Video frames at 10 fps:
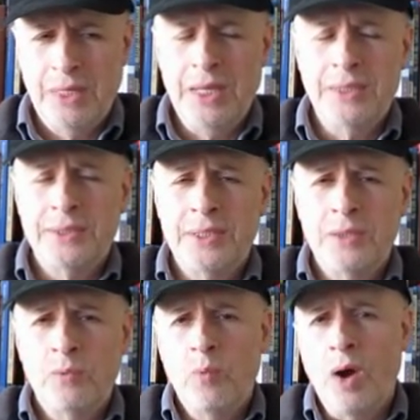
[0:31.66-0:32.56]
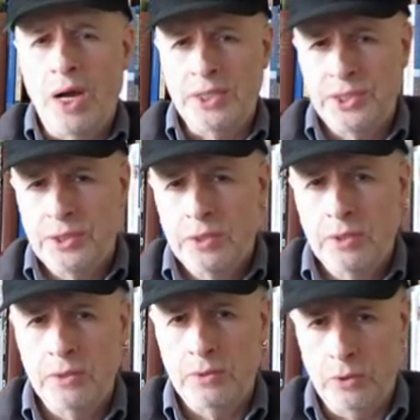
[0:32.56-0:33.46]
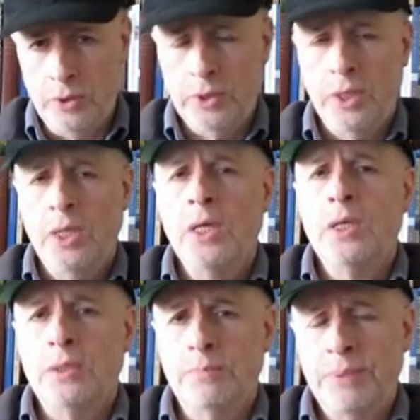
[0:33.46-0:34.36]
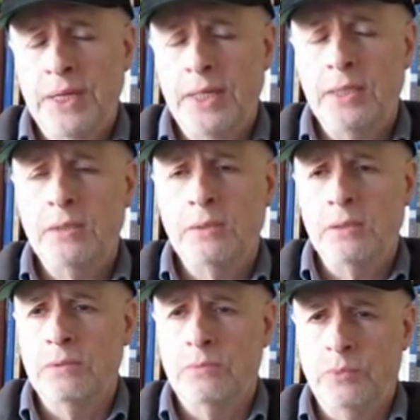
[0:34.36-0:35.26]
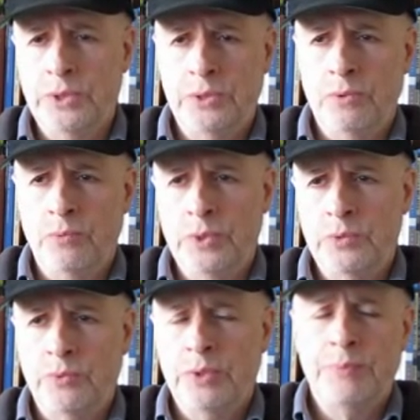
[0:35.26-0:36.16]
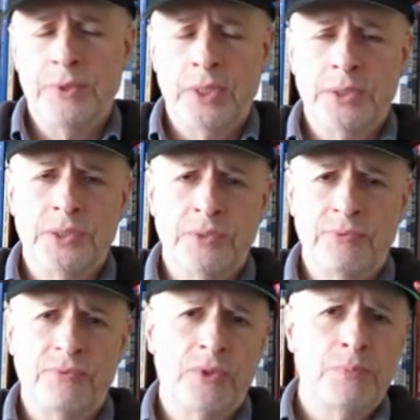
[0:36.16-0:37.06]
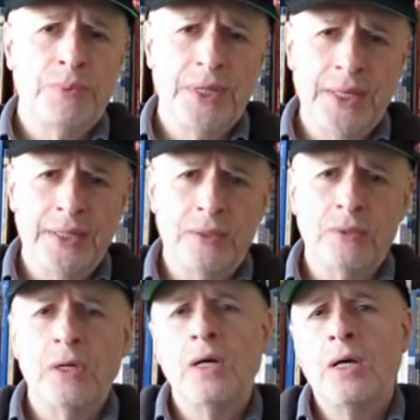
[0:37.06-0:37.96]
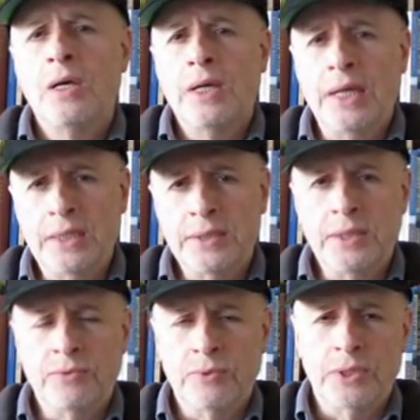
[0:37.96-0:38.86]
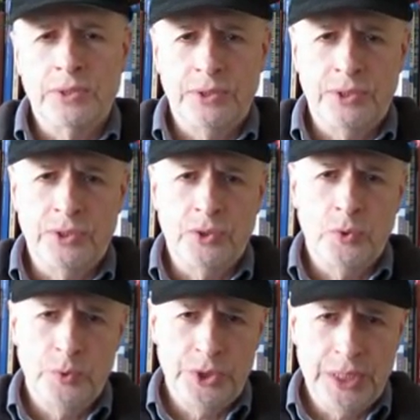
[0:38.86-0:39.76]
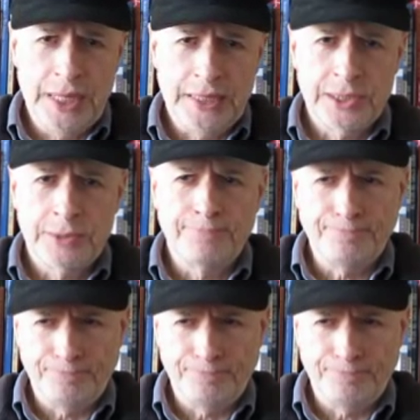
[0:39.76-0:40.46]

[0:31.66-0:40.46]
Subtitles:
antique washed look, the pale, which were reproductions of the very pale antique rugs such as ushaks.